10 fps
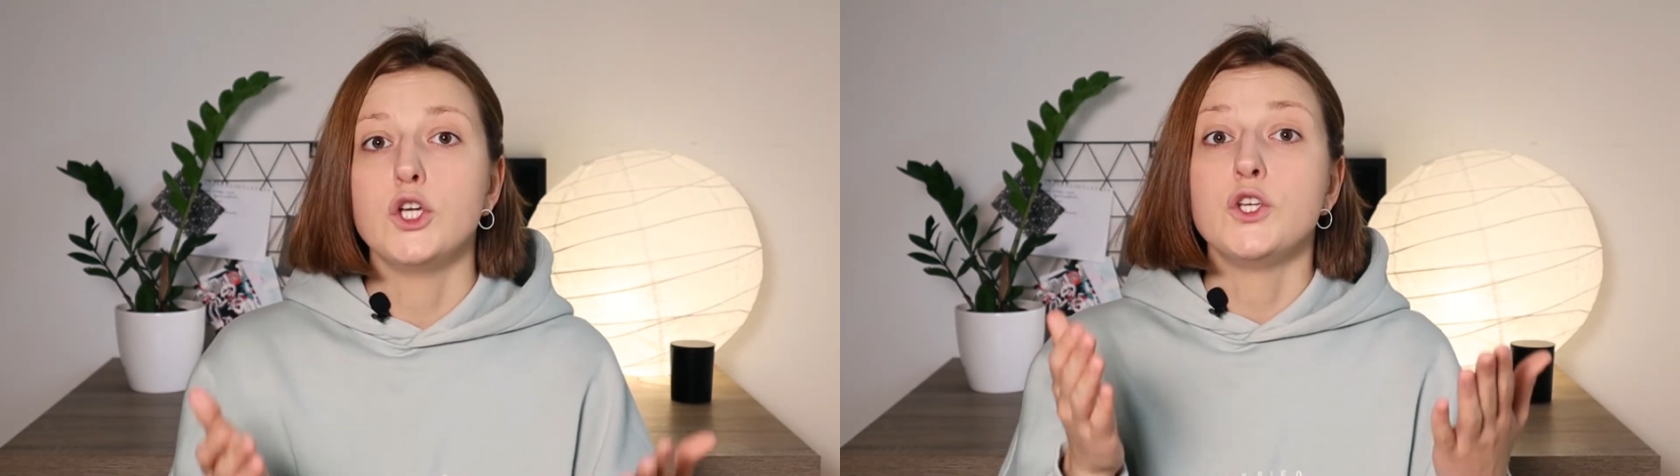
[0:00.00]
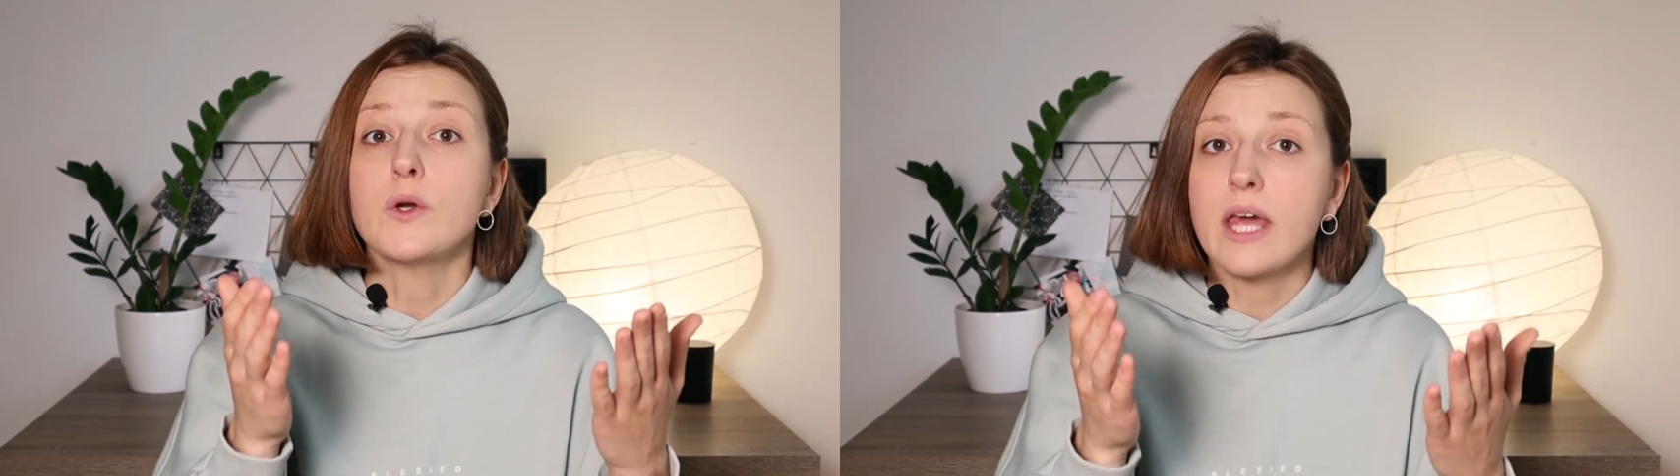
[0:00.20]

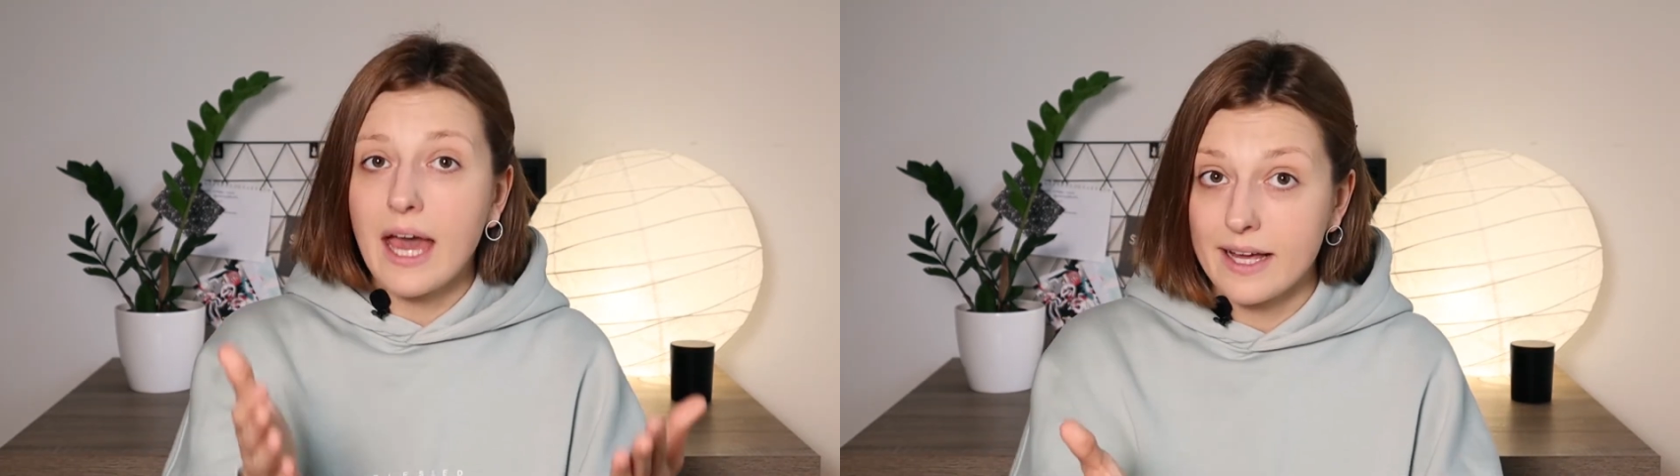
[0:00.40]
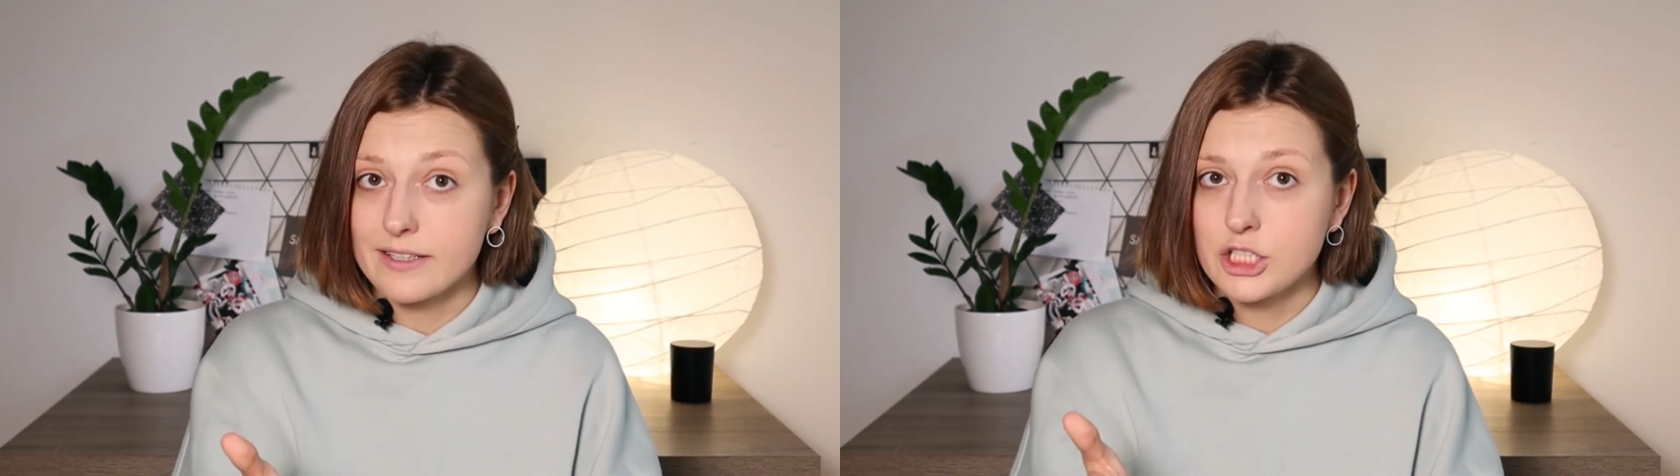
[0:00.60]
you
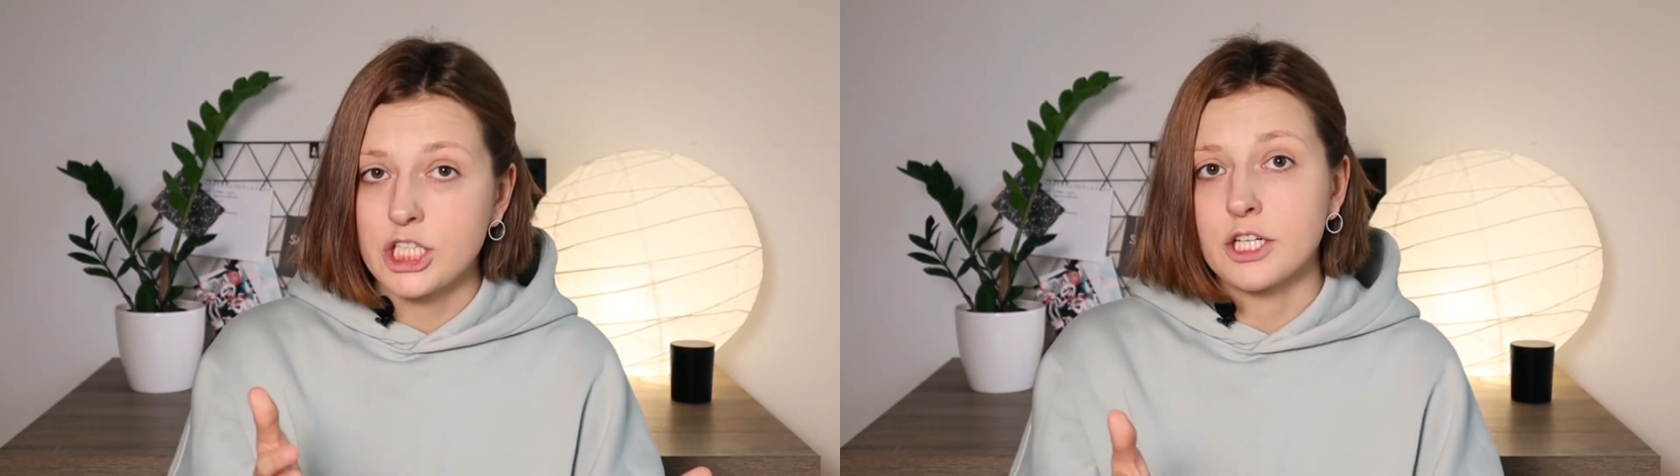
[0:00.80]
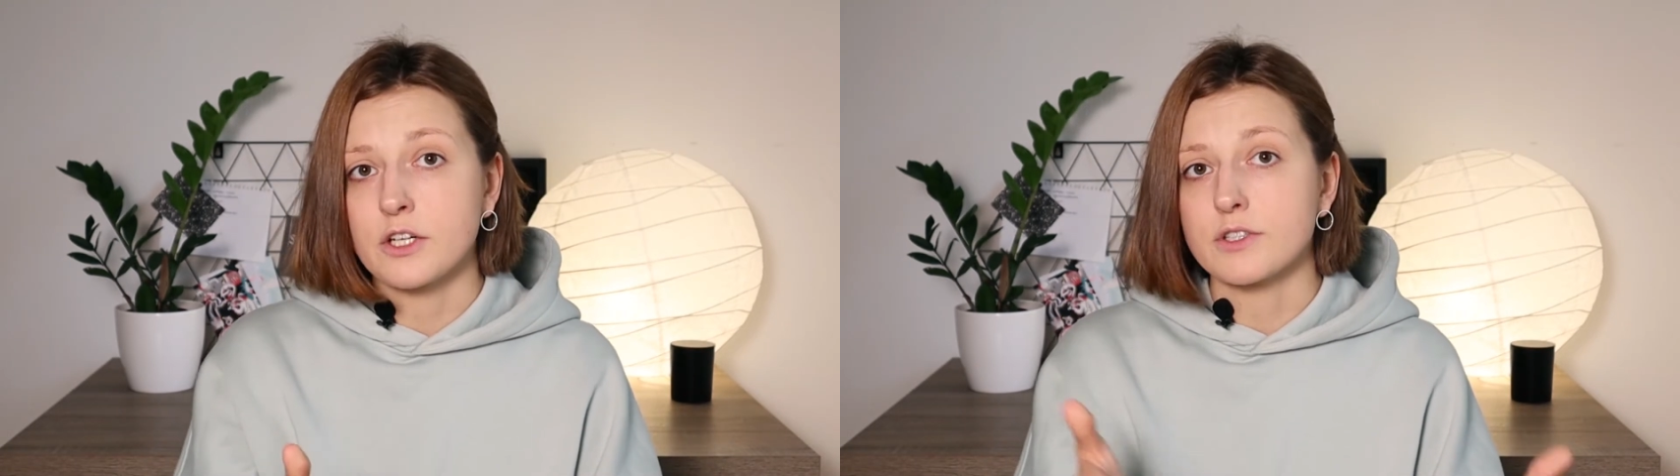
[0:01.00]
can
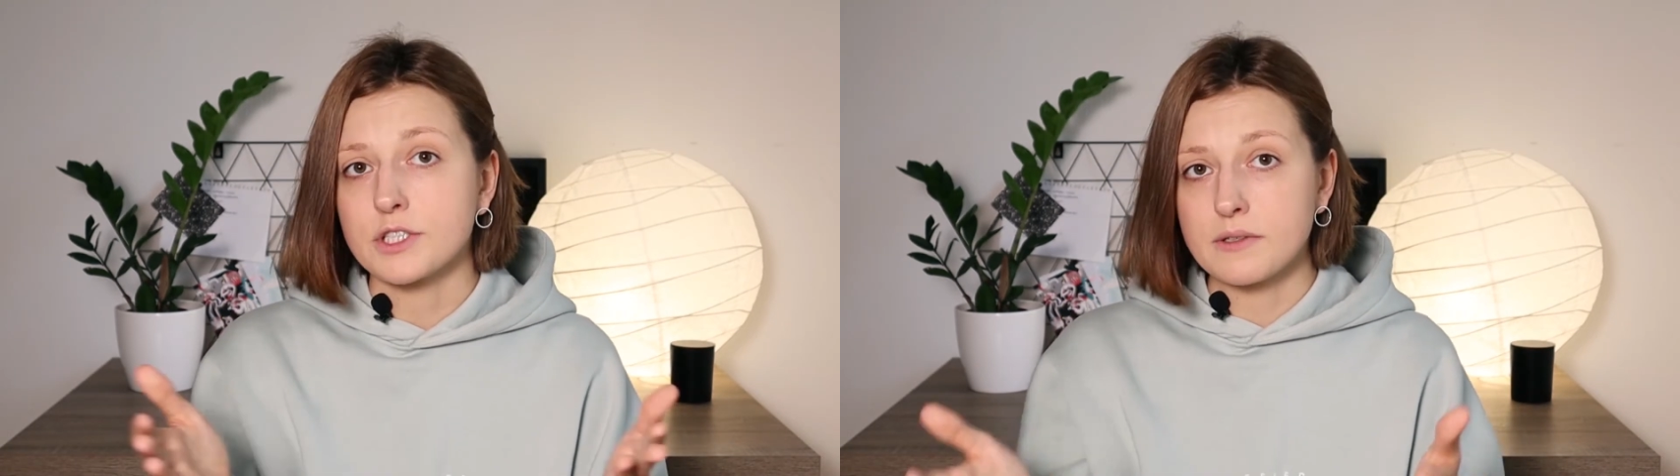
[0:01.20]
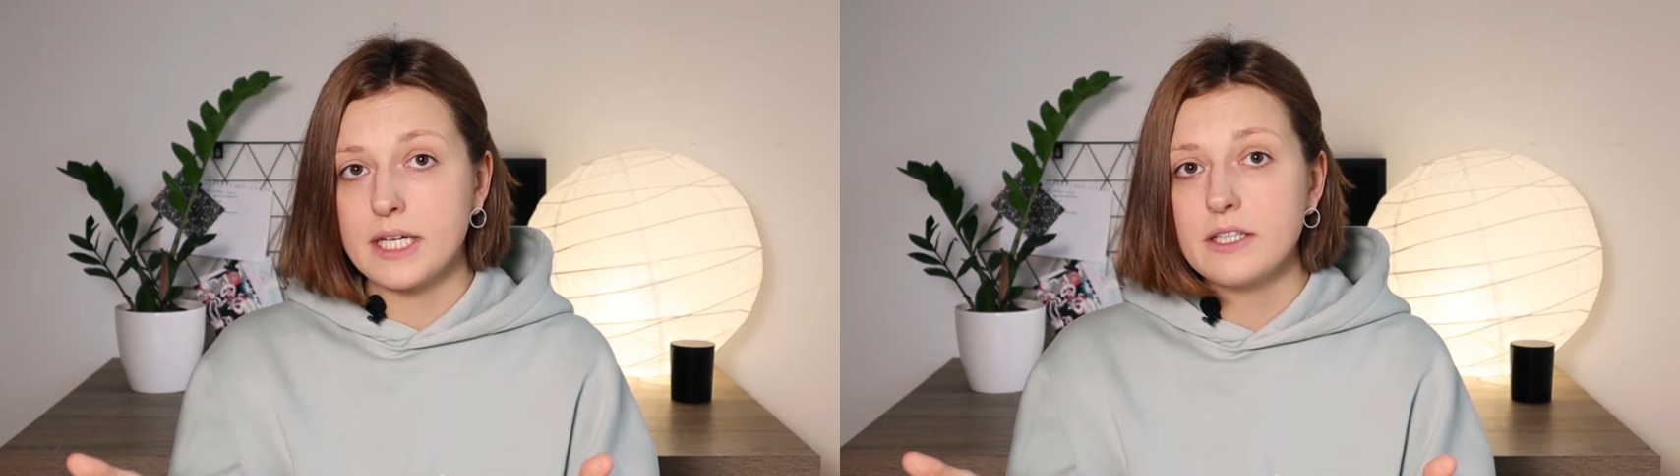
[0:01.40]
share your
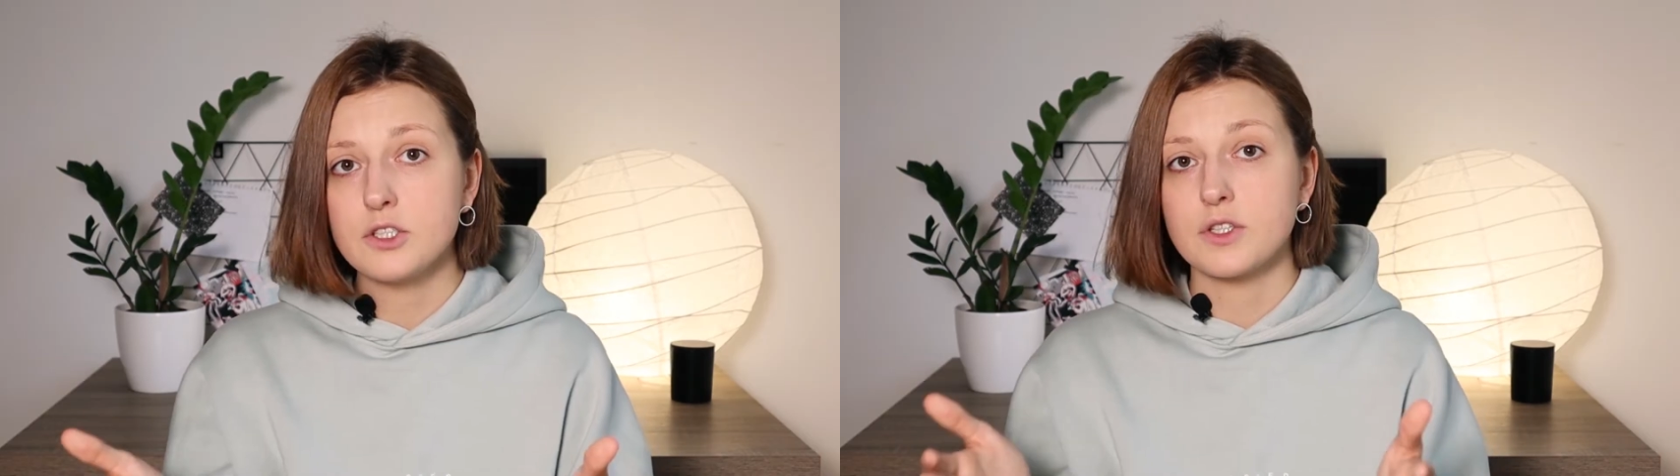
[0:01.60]
screen